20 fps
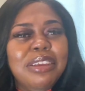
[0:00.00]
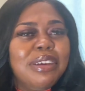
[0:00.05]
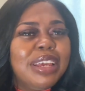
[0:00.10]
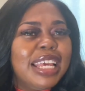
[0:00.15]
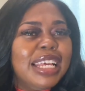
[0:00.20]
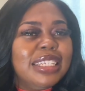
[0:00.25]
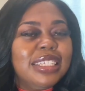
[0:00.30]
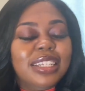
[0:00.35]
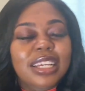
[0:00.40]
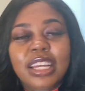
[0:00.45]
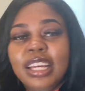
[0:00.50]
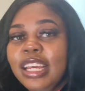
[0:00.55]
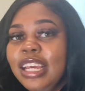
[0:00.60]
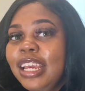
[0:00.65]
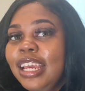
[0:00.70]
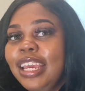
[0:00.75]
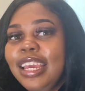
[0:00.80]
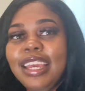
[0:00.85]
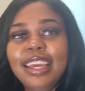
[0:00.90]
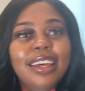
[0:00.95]
you kissing him?
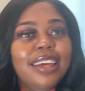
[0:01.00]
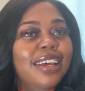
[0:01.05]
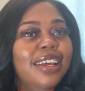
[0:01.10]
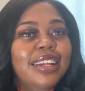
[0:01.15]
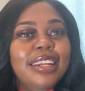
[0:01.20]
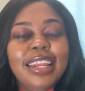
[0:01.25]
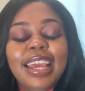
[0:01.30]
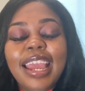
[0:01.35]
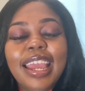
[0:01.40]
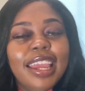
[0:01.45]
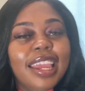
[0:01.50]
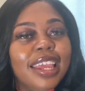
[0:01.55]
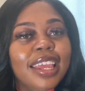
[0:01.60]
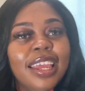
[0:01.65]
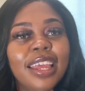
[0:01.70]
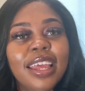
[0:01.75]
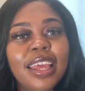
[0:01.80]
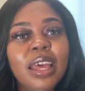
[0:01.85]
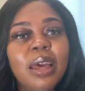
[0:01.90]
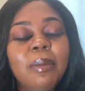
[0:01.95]
He couldn't take it.
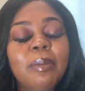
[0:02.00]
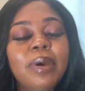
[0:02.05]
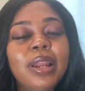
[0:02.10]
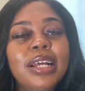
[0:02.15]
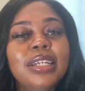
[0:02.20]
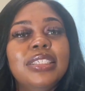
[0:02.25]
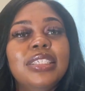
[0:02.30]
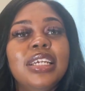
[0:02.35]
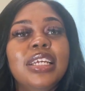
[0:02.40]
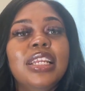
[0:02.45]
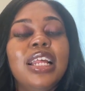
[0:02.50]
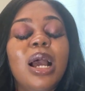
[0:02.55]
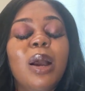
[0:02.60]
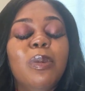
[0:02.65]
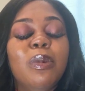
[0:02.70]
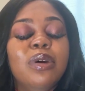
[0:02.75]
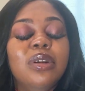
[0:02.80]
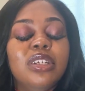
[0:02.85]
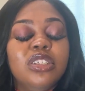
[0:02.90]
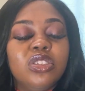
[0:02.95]
But I said,
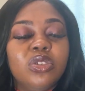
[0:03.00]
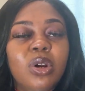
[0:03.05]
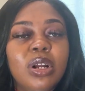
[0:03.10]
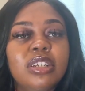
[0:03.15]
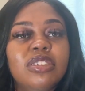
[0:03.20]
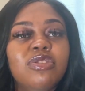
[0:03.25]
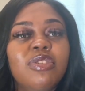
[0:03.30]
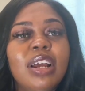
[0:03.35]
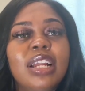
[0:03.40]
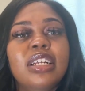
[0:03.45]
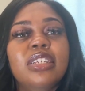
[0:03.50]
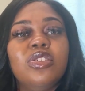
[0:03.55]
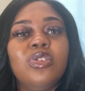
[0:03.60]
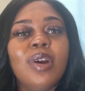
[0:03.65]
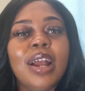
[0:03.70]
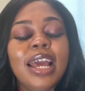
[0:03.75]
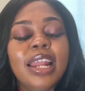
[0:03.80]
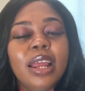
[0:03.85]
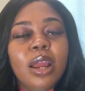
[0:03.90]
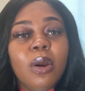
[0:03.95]
I'm going to start trying
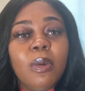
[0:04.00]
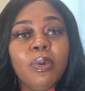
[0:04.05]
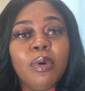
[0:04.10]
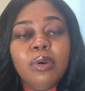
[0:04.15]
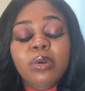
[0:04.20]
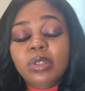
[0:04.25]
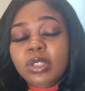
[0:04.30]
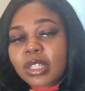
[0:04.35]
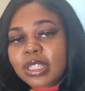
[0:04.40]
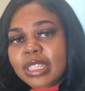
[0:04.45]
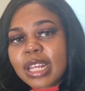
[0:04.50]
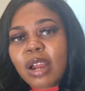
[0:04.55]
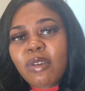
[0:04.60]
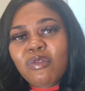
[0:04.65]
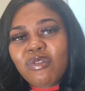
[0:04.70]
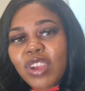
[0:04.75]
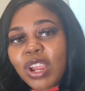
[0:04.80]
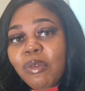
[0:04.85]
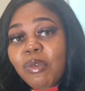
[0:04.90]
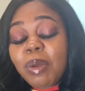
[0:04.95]
that approach because I
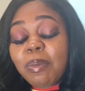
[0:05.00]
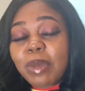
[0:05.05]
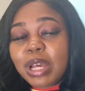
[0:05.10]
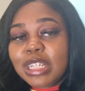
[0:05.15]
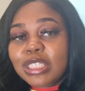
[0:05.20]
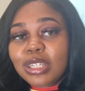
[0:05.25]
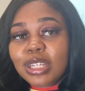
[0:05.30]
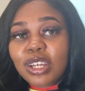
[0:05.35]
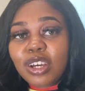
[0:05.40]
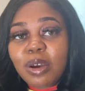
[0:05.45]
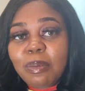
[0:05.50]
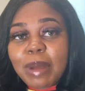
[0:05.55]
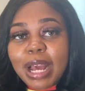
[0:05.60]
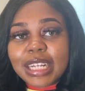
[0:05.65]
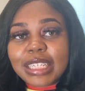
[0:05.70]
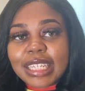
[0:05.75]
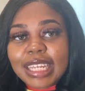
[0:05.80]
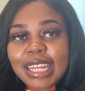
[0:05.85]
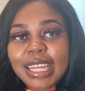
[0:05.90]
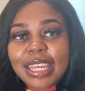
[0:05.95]
very much love my
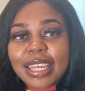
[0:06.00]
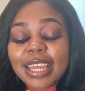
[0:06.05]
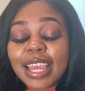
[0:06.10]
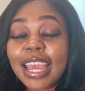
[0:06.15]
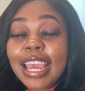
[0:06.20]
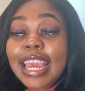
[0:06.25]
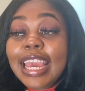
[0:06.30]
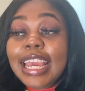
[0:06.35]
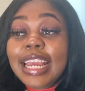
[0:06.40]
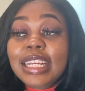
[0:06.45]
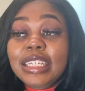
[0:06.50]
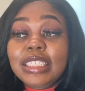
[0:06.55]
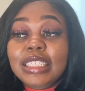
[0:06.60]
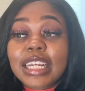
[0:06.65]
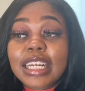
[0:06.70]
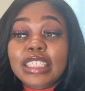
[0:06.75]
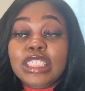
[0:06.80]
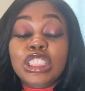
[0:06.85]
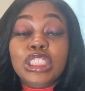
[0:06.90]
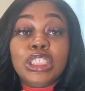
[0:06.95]
teen. It's
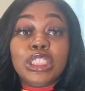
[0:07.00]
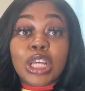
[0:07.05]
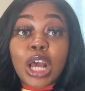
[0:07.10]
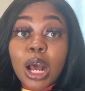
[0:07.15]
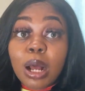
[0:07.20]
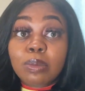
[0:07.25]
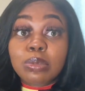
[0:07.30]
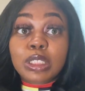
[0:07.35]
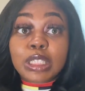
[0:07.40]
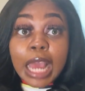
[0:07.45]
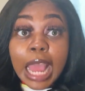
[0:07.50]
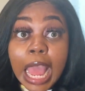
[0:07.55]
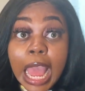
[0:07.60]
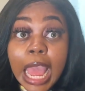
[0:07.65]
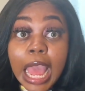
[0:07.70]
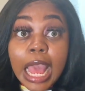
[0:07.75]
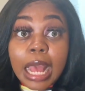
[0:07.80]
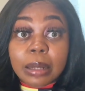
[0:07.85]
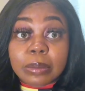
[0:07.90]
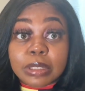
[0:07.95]
just
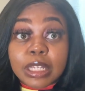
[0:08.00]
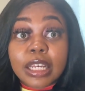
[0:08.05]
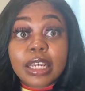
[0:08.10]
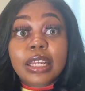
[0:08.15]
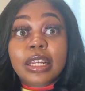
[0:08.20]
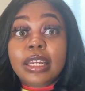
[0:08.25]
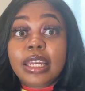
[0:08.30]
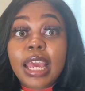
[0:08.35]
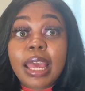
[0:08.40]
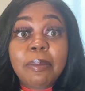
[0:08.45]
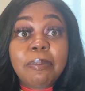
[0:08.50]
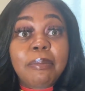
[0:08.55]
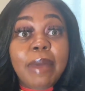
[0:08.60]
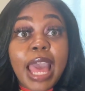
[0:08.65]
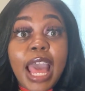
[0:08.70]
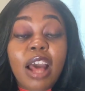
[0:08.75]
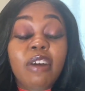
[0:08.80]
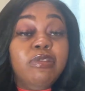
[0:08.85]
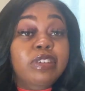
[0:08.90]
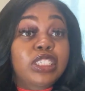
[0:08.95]
sometimes that
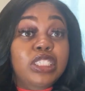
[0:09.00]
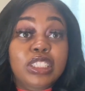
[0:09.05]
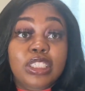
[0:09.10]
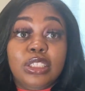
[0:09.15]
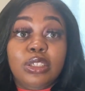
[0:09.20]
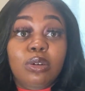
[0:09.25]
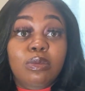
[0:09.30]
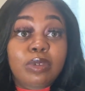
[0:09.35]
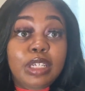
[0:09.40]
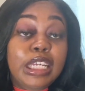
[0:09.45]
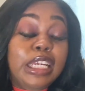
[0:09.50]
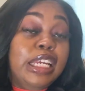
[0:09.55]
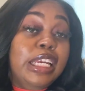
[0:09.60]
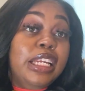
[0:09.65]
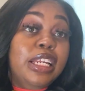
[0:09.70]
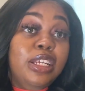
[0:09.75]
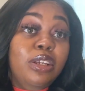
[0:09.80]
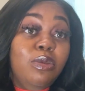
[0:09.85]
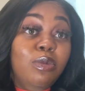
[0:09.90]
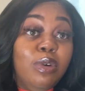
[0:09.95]
mouth is just on
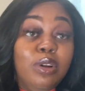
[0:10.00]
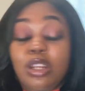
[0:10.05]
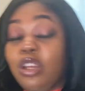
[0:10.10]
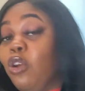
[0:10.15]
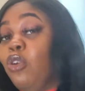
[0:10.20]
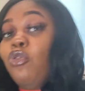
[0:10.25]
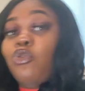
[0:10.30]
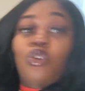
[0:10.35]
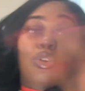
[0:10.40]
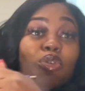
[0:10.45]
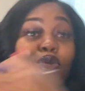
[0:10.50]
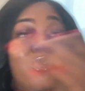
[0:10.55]
10 and you want to go,